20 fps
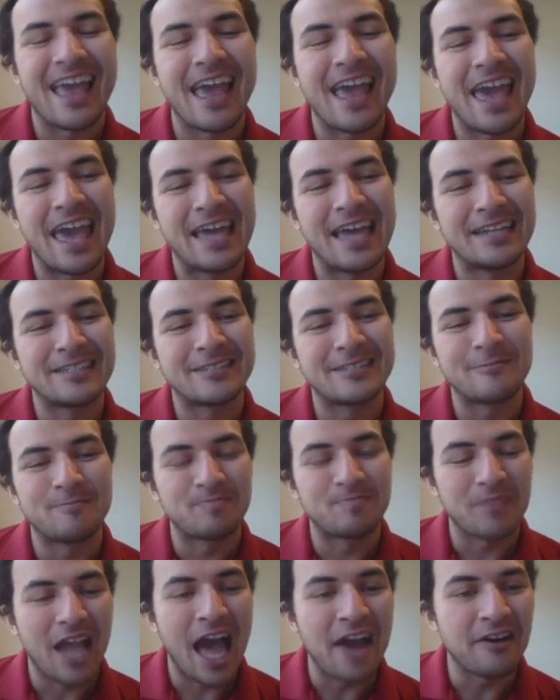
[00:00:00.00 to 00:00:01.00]
And
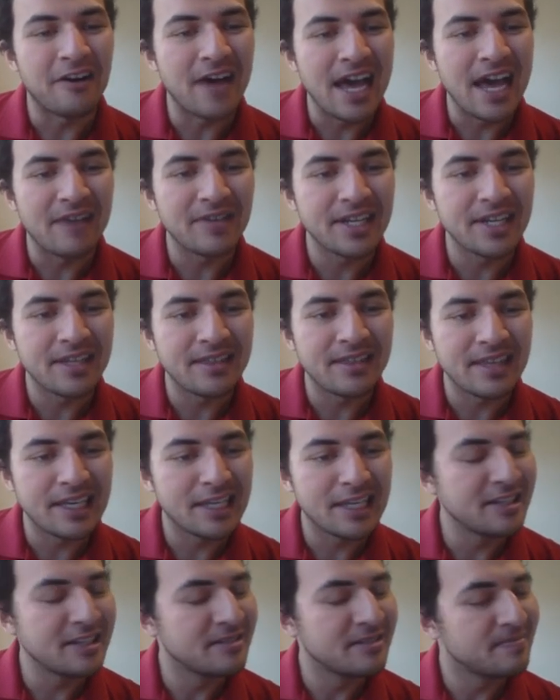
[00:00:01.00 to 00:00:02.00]
I don't have
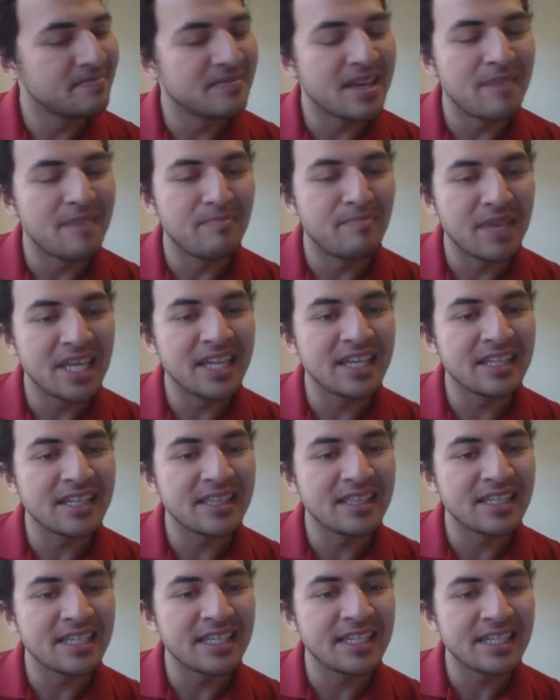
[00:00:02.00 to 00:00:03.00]
anything
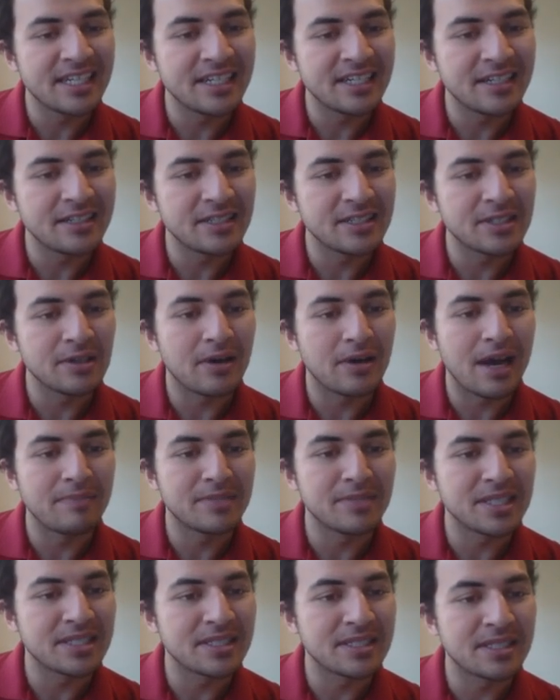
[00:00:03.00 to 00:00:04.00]
immediately here, so I'm
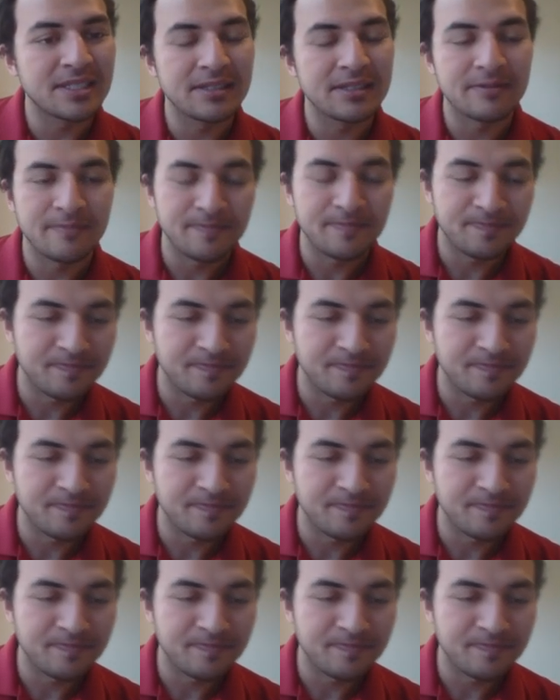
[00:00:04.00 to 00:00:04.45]
just